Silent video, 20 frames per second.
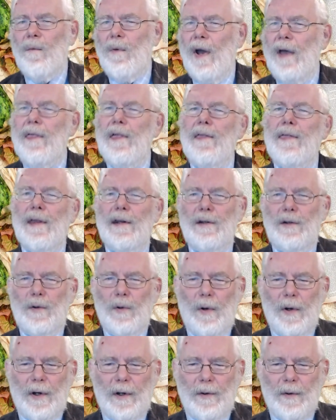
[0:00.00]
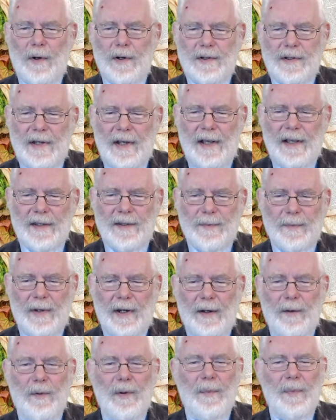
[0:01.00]
Rather than door to door
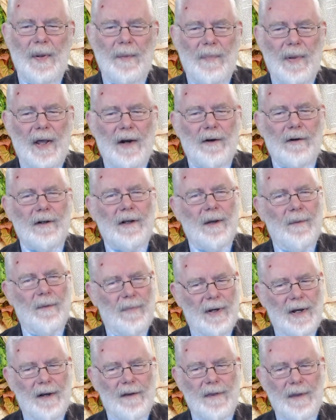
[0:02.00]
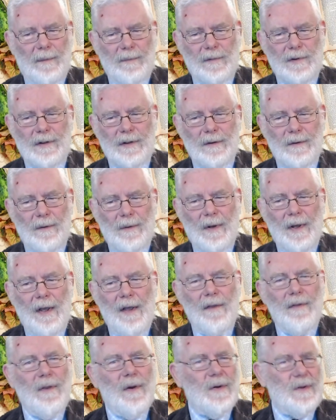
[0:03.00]
salesmen, it would be better to compare them to
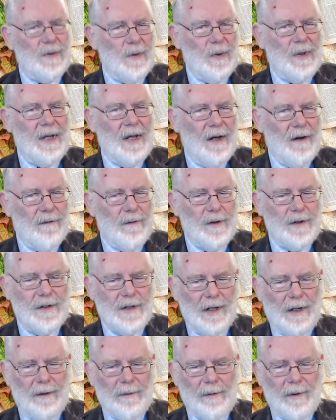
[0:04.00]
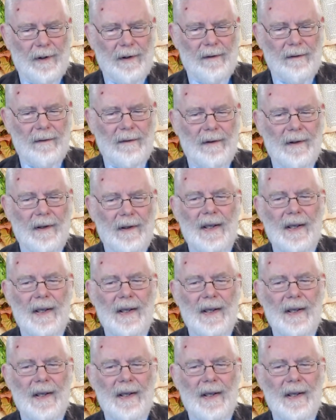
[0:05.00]
those who care for children.